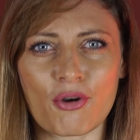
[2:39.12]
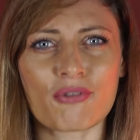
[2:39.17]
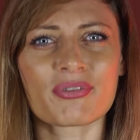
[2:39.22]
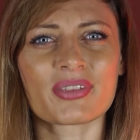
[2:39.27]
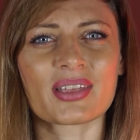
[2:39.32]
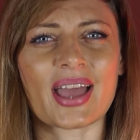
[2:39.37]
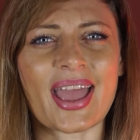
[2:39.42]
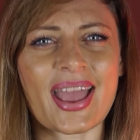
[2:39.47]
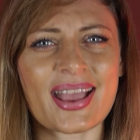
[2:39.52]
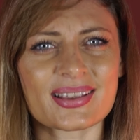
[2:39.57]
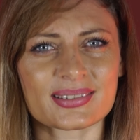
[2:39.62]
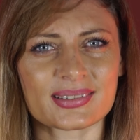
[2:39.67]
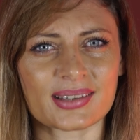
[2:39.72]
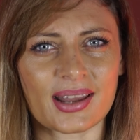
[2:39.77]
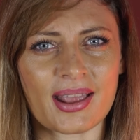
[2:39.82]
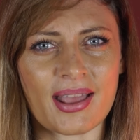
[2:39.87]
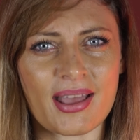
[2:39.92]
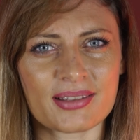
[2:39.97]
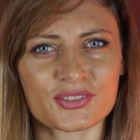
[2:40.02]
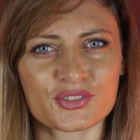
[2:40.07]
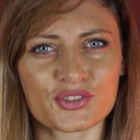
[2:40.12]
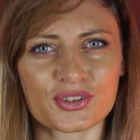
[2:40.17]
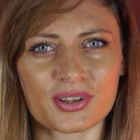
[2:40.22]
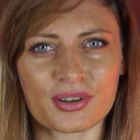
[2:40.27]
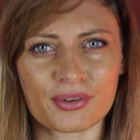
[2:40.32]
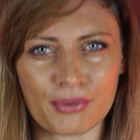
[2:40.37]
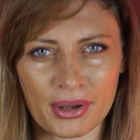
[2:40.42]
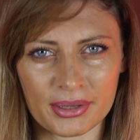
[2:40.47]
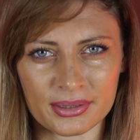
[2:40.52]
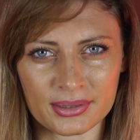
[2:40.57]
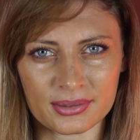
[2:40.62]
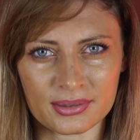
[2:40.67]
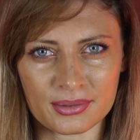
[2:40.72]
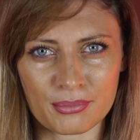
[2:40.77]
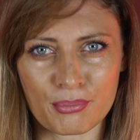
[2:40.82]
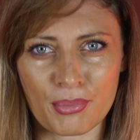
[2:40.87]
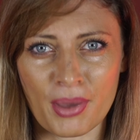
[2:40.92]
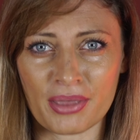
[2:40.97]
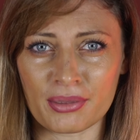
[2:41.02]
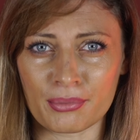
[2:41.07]
of the extra heat generated
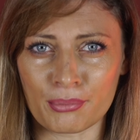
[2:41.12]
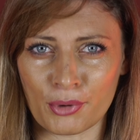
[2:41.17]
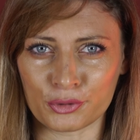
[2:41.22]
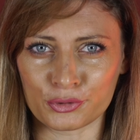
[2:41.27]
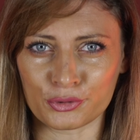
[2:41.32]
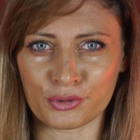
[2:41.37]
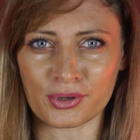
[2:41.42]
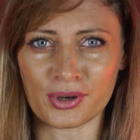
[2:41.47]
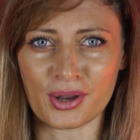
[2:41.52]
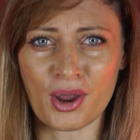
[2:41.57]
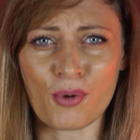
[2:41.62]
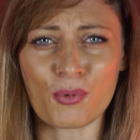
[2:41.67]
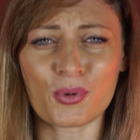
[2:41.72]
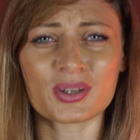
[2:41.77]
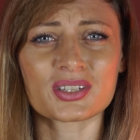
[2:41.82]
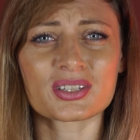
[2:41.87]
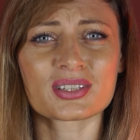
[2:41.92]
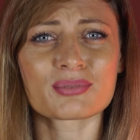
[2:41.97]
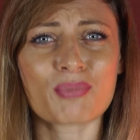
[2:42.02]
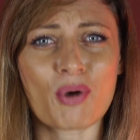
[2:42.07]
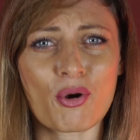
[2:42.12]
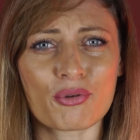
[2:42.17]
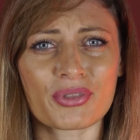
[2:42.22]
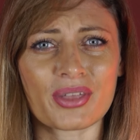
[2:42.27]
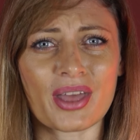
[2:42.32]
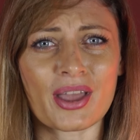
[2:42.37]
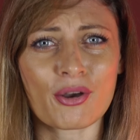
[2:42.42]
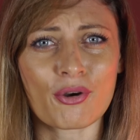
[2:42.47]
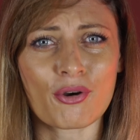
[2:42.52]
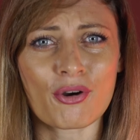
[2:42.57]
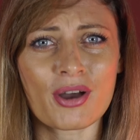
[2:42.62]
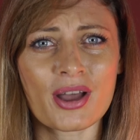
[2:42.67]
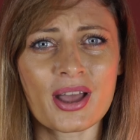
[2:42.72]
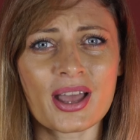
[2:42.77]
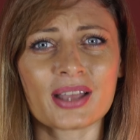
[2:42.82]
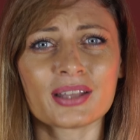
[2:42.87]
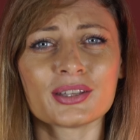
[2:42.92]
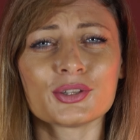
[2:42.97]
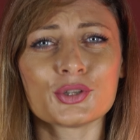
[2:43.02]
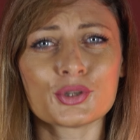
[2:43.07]
by the motor, which is both eco
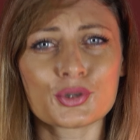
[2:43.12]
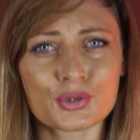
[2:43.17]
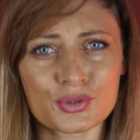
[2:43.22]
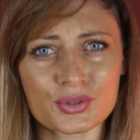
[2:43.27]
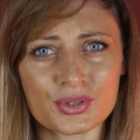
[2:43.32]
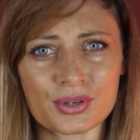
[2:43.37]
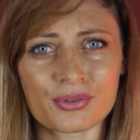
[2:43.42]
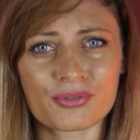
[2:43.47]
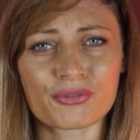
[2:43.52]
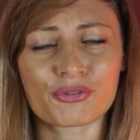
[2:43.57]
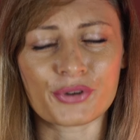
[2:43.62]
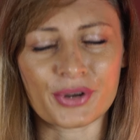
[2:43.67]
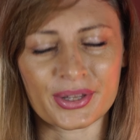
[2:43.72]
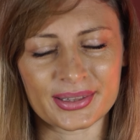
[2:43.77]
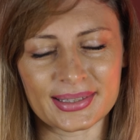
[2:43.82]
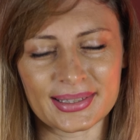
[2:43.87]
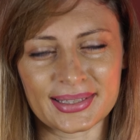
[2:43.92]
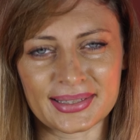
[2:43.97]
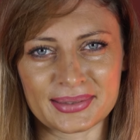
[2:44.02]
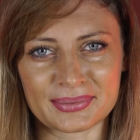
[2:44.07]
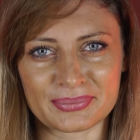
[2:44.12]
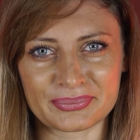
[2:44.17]
and user-friendly.